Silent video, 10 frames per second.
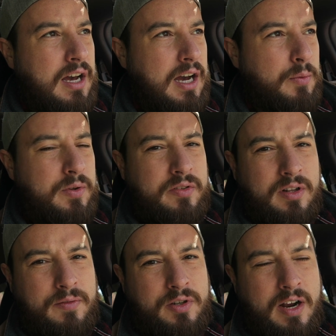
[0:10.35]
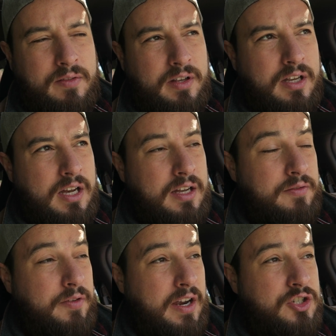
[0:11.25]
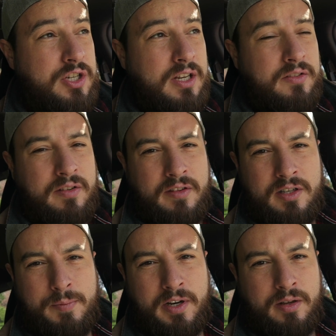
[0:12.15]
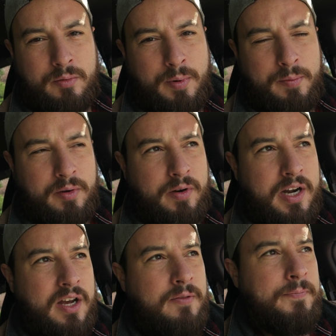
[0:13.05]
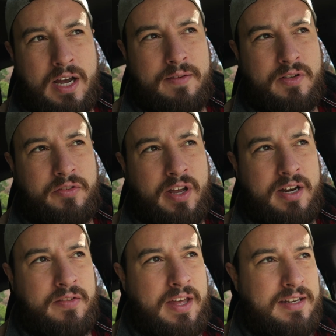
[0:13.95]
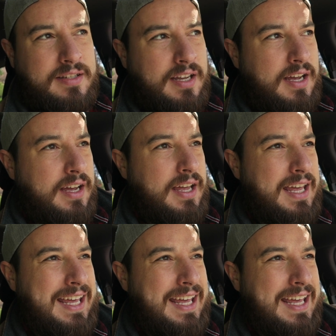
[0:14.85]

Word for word: Uh, we still love traveling. Uh, in fact, she is in the Dominican Republic right now. I've decided that uh,